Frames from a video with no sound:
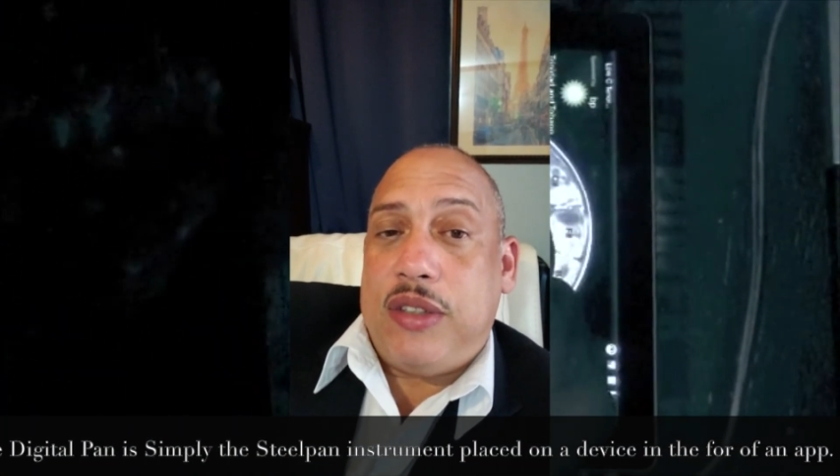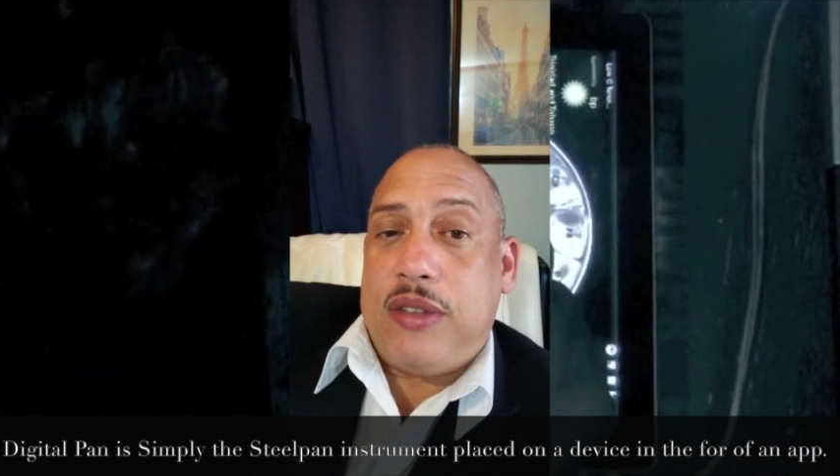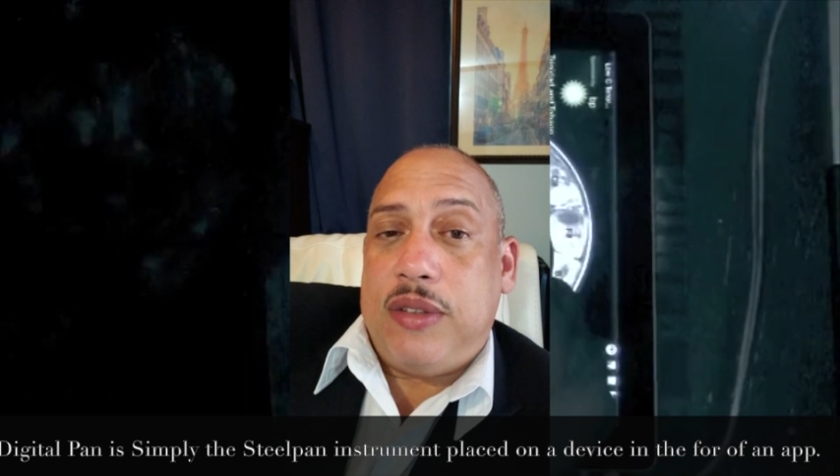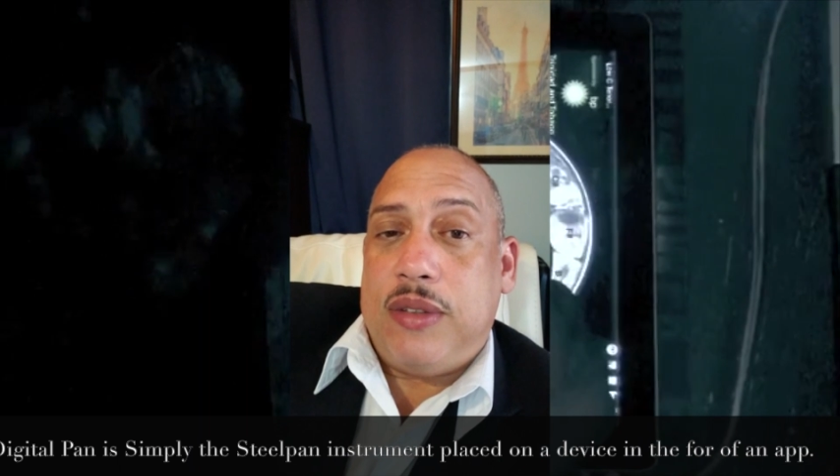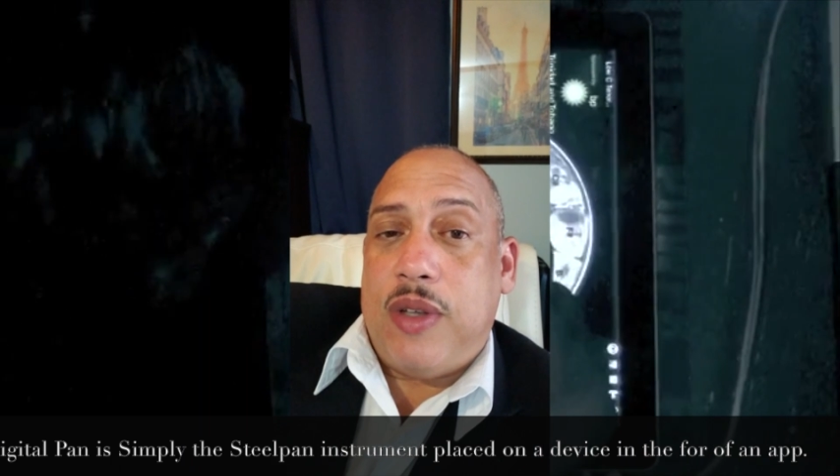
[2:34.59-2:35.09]

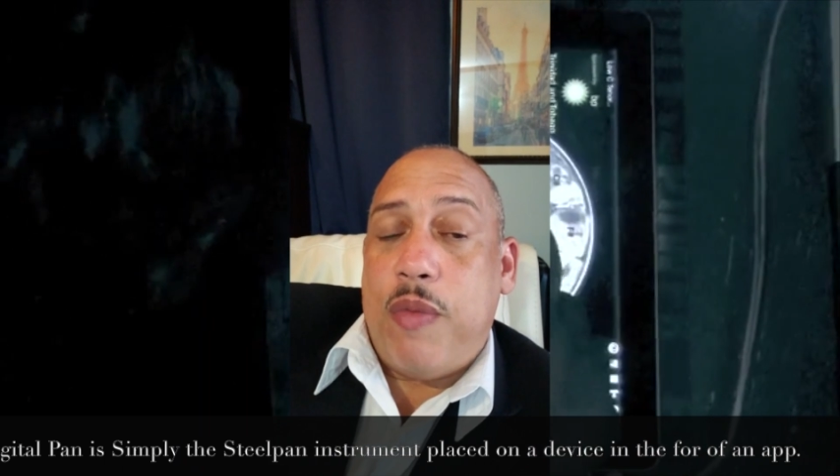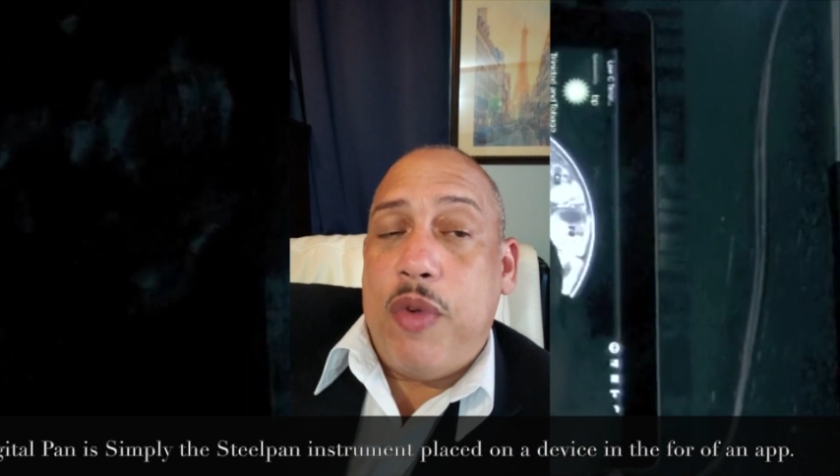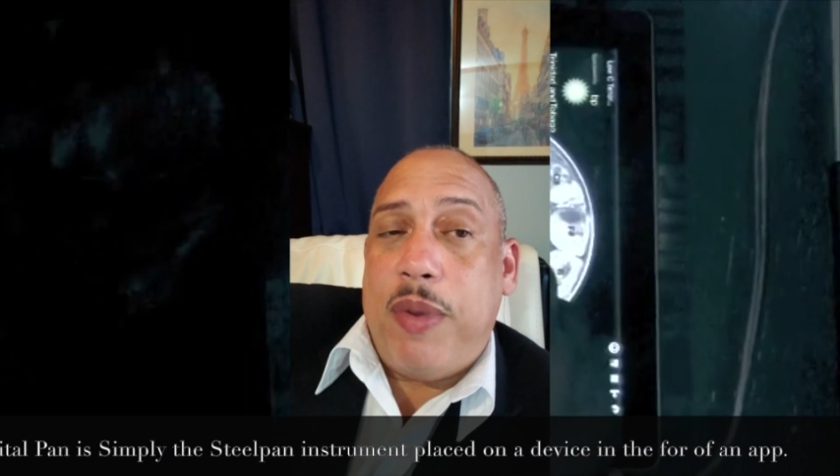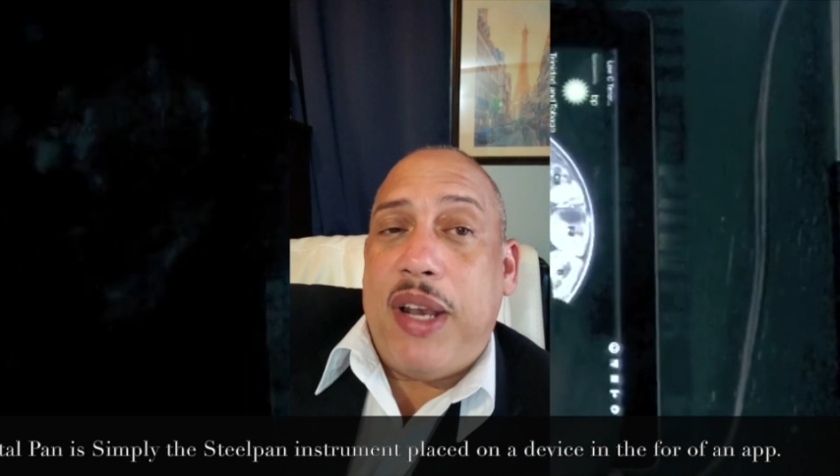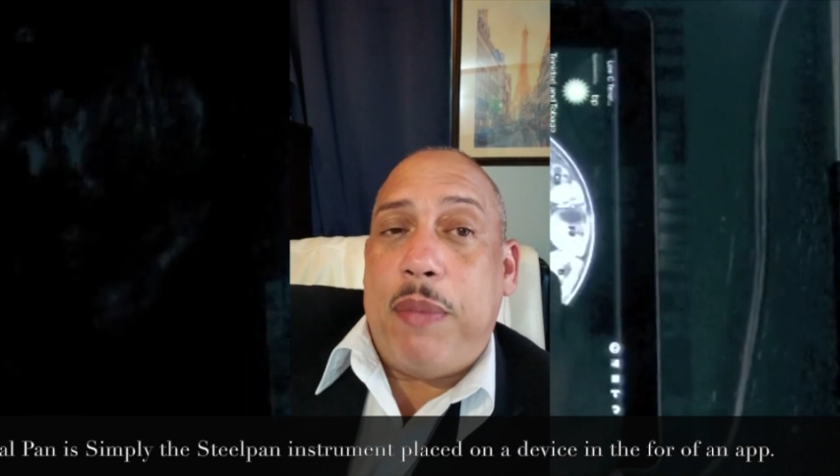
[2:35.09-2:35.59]
our
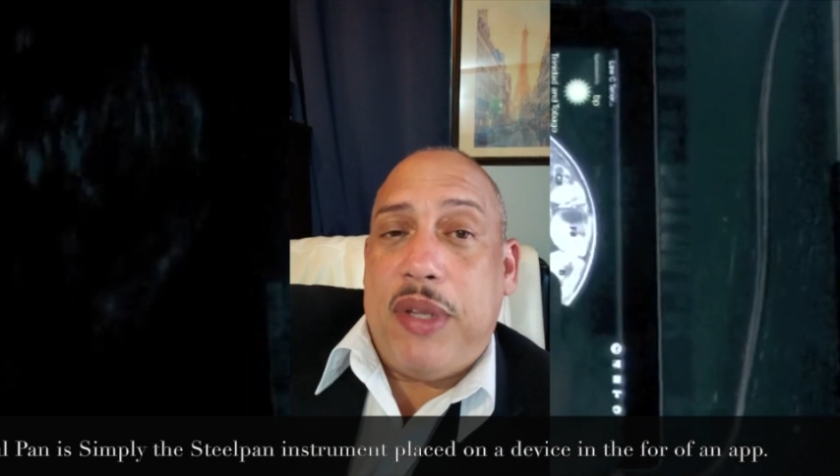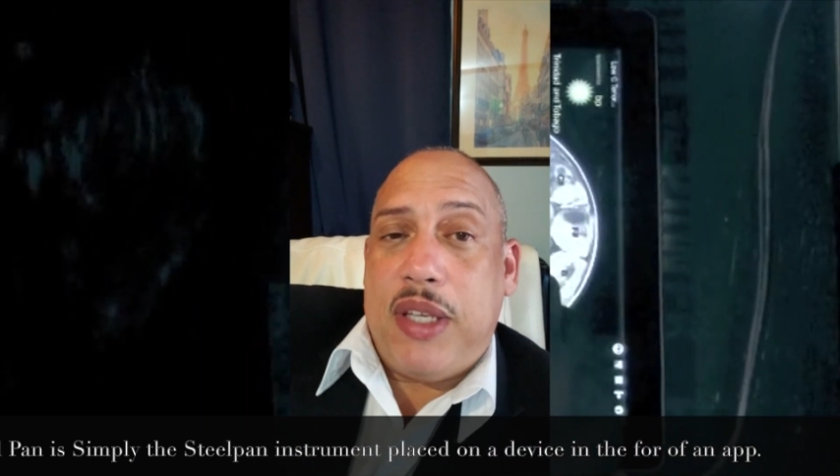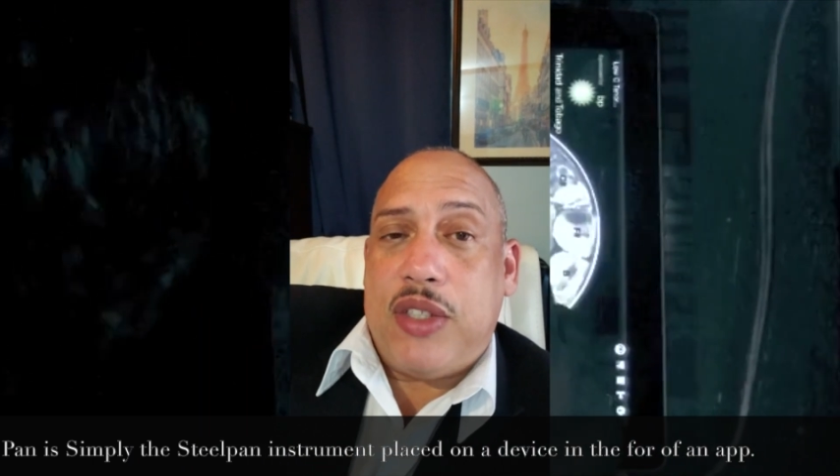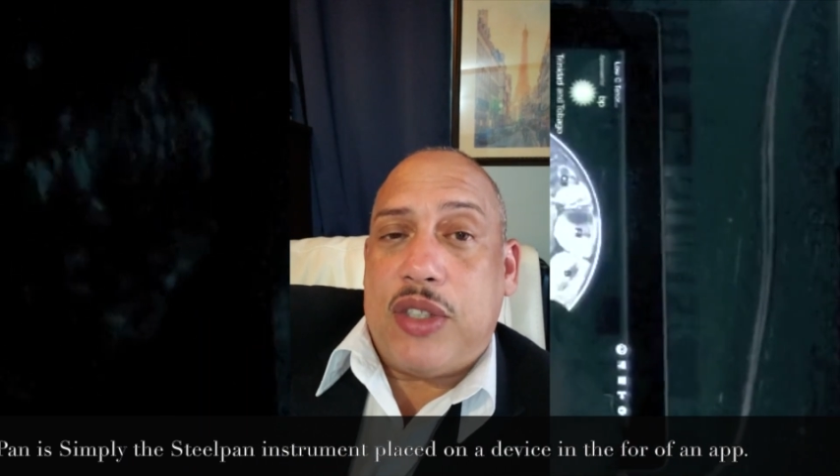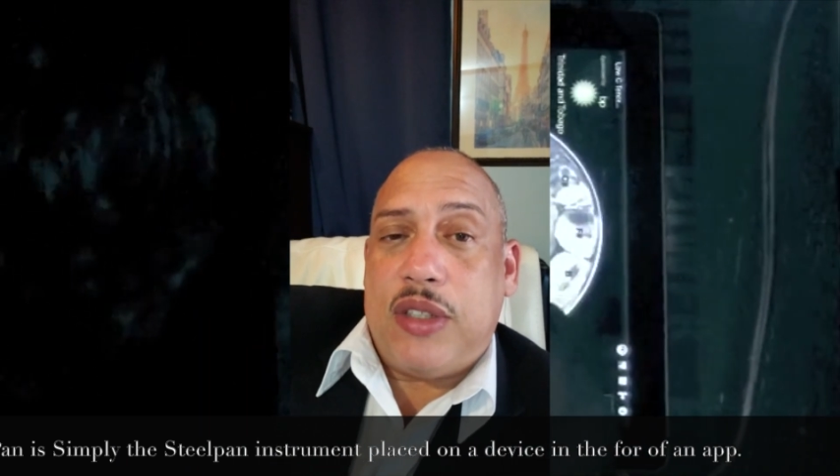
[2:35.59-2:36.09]
mobile application,